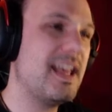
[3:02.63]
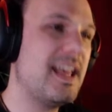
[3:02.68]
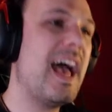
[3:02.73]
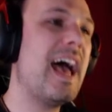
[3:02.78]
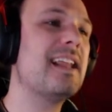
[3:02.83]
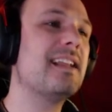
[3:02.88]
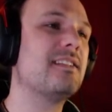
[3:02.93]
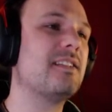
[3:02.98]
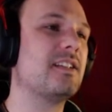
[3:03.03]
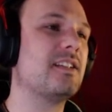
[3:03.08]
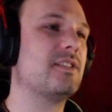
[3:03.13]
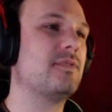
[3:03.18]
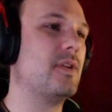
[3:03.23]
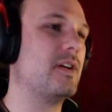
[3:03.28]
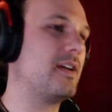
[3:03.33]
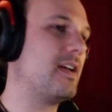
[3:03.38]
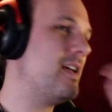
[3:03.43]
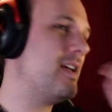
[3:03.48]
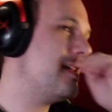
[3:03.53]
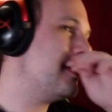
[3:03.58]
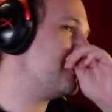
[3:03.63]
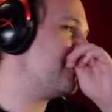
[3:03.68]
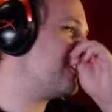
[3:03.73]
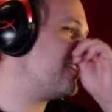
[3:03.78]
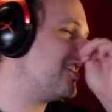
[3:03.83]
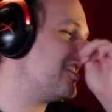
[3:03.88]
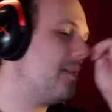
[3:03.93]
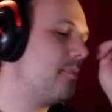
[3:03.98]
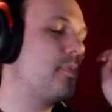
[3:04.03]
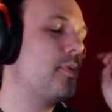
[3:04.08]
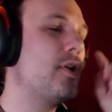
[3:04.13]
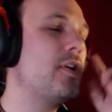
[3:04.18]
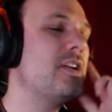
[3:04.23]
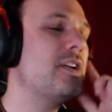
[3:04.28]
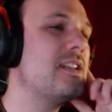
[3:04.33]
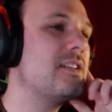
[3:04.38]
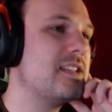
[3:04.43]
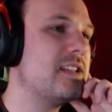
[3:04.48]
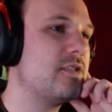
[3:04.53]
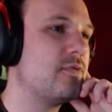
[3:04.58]
Yeah, that does work. So we're gonna
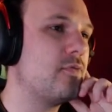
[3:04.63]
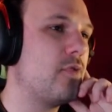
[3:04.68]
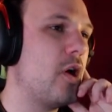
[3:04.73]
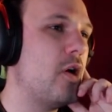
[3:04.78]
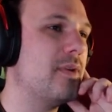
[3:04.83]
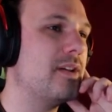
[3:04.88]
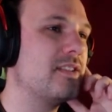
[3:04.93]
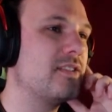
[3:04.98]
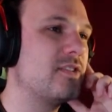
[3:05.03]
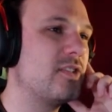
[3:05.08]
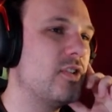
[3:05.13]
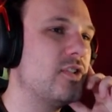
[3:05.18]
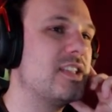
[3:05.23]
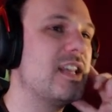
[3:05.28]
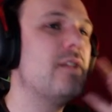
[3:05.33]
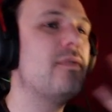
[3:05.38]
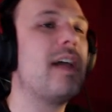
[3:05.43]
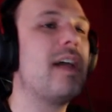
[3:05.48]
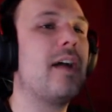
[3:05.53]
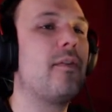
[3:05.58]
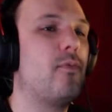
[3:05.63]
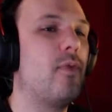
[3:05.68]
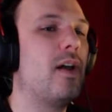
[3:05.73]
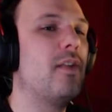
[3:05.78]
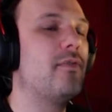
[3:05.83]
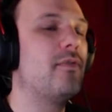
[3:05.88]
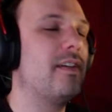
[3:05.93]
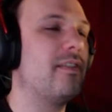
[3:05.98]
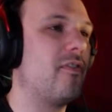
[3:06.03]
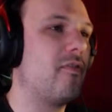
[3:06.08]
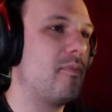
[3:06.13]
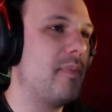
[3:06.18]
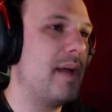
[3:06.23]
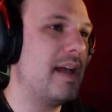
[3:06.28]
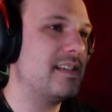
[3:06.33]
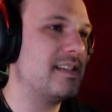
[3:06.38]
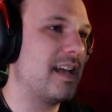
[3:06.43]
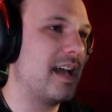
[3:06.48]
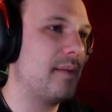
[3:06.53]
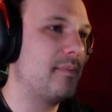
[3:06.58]
burn these Rowans until we have one whiff of
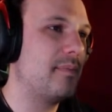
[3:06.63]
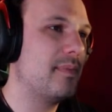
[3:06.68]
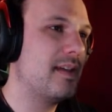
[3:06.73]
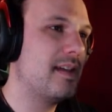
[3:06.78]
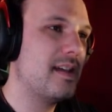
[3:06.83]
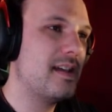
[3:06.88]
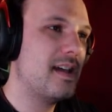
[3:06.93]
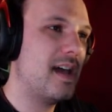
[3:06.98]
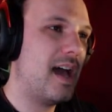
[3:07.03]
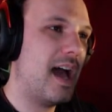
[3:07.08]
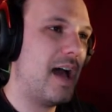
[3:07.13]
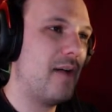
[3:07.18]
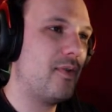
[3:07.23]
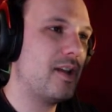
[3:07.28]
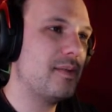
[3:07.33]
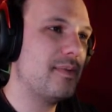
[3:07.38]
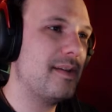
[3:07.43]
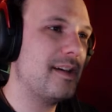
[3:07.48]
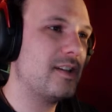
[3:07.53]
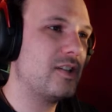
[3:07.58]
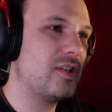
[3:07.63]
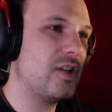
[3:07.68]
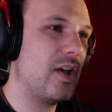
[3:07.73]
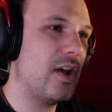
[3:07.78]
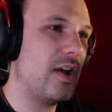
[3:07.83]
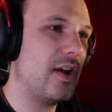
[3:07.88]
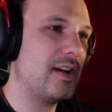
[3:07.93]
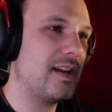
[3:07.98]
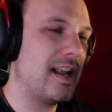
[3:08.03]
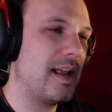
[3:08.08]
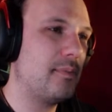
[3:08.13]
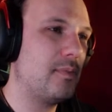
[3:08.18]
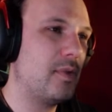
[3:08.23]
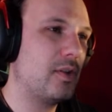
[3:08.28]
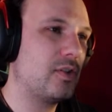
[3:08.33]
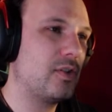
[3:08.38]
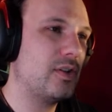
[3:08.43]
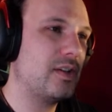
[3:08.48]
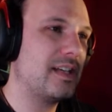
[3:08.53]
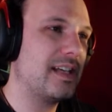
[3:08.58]
magic. I want to make sure that I'm
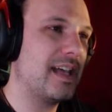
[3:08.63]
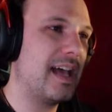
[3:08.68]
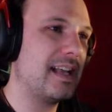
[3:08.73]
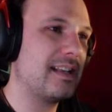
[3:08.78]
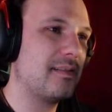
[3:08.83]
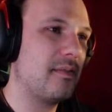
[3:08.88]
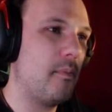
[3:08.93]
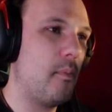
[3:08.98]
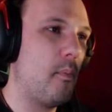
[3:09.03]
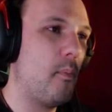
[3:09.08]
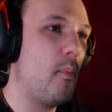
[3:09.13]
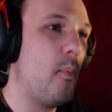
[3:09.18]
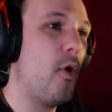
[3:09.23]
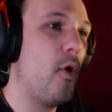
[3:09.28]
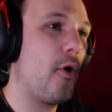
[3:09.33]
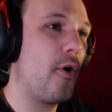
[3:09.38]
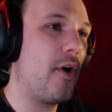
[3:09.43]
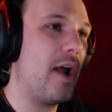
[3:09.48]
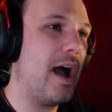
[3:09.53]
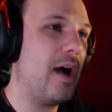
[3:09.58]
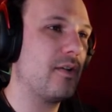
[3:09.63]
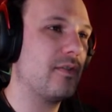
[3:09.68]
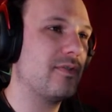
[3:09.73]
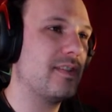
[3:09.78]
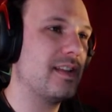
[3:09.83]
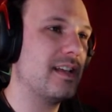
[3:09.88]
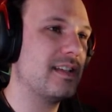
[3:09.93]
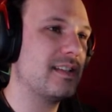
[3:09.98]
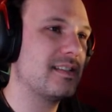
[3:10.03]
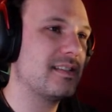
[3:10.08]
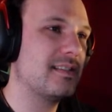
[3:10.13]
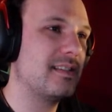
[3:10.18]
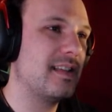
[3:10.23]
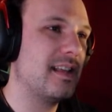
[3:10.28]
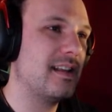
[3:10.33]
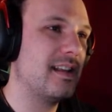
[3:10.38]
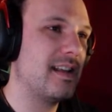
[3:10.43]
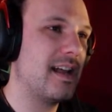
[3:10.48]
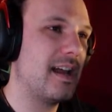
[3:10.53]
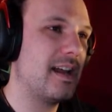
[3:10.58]
not gonna get more out of this than
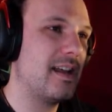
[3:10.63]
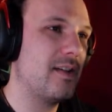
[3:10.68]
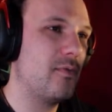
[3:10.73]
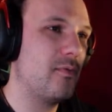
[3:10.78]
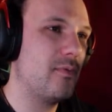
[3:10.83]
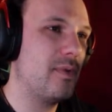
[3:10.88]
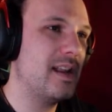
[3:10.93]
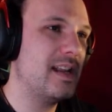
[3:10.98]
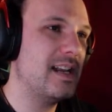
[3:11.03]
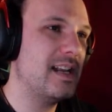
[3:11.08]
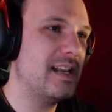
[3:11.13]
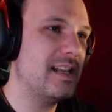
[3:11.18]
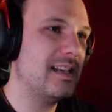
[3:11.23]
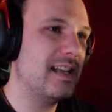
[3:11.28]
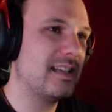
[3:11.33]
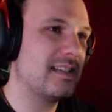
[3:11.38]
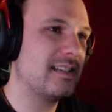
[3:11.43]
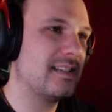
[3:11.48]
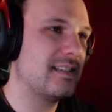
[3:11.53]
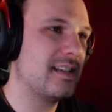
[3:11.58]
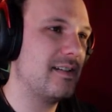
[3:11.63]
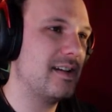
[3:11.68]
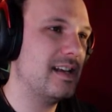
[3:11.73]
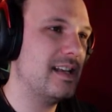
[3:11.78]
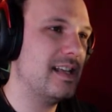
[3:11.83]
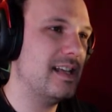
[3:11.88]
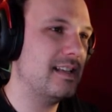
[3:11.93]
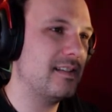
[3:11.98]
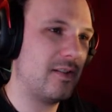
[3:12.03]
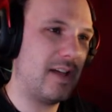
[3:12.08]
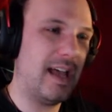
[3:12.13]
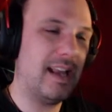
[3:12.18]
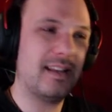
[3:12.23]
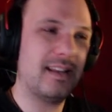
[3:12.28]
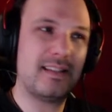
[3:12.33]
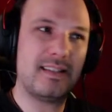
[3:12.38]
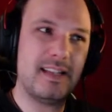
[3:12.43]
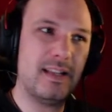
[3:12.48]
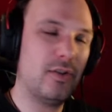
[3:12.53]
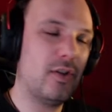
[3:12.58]
that I really necessarily need. Okay,
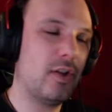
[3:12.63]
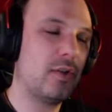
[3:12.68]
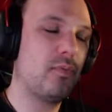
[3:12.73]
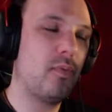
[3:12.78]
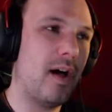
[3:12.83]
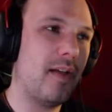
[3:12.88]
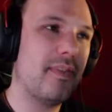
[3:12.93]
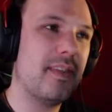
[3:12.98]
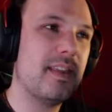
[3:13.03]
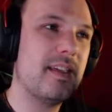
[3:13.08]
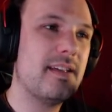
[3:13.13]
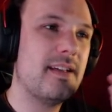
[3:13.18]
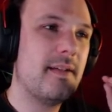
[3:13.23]
there's still not one.